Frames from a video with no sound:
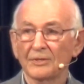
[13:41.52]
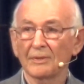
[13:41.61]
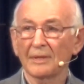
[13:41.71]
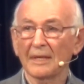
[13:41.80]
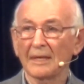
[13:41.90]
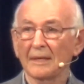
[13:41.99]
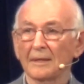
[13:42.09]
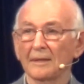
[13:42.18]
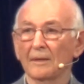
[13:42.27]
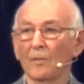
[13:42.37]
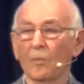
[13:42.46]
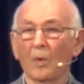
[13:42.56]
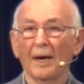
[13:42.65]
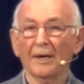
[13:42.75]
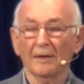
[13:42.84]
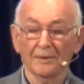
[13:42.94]
to the
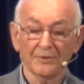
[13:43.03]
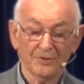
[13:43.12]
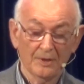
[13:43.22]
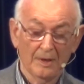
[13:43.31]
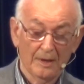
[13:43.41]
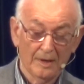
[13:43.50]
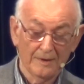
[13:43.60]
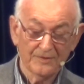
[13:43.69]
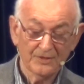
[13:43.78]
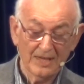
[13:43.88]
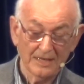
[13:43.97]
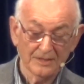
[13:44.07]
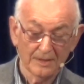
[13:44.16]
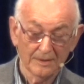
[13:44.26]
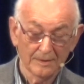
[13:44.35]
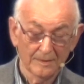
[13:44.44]
wiles of
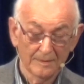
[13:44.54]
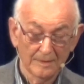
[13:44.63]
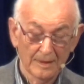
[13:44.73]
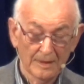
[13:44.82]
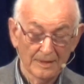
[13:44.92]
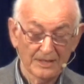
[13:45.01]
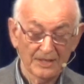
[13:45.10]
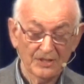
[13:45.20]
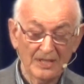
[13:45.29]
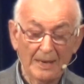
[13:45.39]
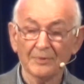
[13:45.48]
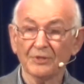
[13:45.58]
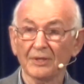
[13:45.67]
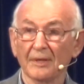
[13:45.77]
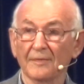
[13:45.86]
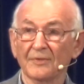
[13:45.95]
Satan, the
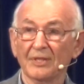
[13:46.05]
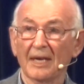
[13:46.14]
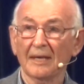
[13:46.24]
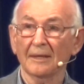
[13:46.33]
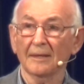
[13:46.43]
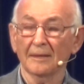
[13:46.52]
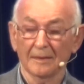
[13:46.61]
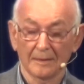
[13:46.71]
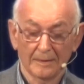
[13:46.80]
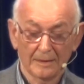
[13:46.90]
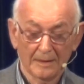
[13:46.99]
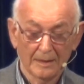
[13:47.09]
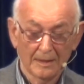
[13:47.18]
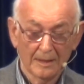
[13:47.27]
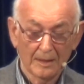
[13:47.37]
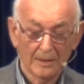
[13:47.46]
deception of Satan.
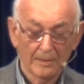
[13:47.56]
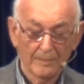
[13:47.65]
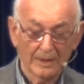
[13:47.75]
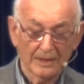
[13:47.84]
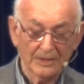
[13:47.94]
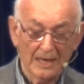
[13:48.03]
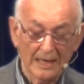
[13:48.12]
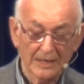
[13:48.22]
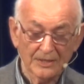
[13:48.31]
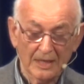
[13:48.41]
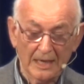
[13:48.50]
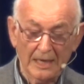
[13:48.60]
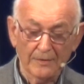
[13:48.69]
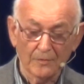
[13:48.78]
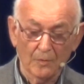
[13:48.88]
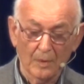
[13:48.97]
Because he is the
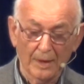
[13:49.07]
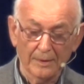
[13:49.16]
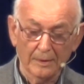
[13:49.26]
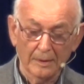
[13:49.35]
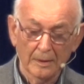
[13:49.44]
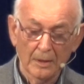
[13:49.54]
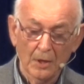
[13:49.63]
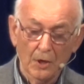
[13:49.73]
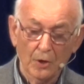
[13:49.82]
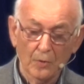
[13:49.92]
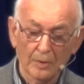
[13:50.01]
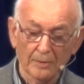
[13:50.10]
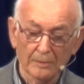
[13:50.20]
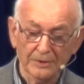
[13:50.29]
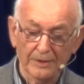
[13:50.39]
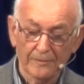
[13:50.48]
evil one who
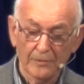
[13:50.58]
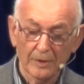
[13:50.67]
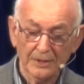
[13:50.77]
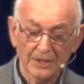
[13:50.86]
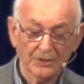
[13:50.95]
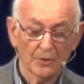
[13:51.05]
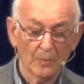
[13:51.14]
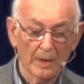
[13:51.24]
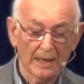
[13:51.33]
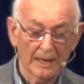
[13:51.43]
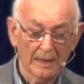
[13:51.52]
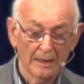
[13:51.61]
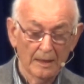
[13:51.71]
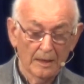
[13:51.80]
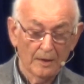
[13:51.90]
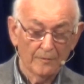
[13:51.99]
will divert us away
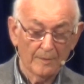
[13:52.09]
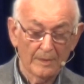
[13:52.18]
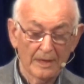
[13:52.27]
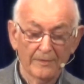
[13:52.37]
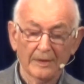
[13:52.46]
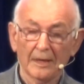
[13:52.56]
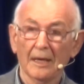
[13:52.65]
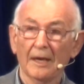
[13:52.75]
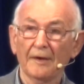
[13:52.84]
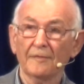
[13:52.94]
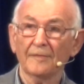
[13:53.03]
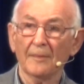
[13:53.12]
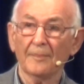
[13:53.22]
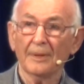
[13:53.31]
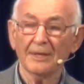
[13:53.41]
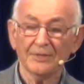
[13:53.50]
from living a life
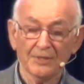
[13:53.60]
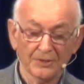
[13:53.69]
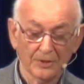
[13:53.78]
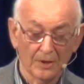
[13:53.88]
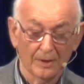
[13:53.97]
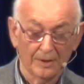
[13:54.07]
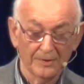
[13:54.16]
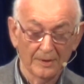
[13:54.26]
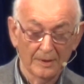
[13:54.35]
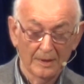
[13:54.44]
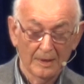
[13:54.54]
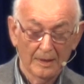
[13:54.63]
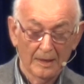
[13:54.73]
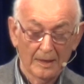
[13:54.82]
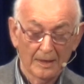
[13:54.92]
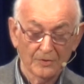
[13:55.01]
that pleases God
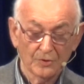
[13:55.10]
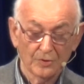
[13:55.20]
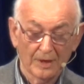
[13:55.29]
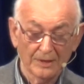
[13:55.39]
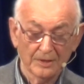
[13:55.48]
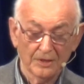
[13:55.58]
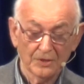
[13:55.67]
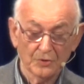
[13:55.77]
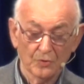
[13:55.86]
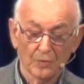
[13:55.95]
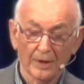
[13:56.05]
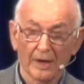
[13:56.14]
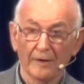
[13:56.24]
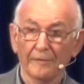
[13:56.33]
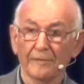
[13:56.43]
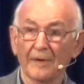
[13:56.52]
and try to destroy
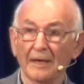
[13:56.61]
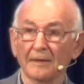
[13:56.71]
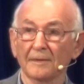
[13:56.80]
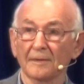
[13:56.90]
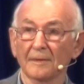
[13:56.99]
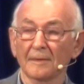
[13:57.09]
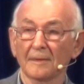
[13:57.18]
our faith.